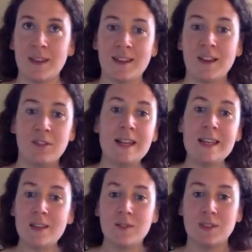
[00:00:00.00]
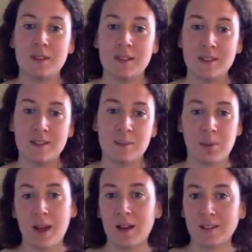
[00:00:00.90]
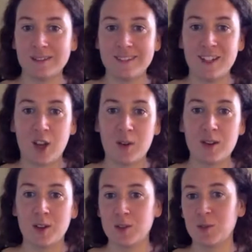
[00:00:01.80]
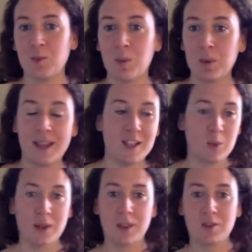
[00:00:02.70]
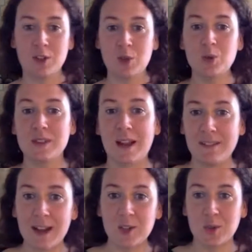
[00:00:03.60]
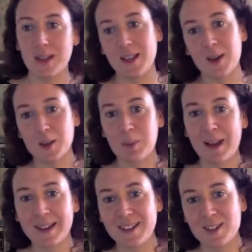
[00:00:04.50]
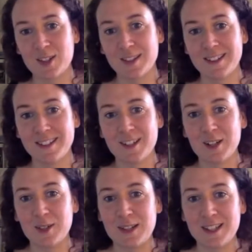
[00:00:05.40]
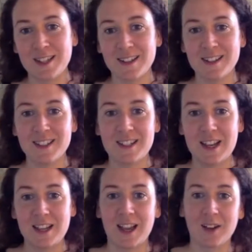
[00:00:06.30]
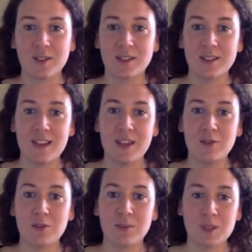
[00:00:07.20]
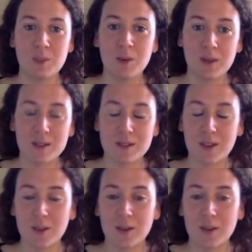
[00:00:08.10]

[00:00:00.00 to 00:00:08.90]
leaves the plant. You know, it goes from one place to another, it cools down naturally and goes back into the distillery to take out heat from the spirits. So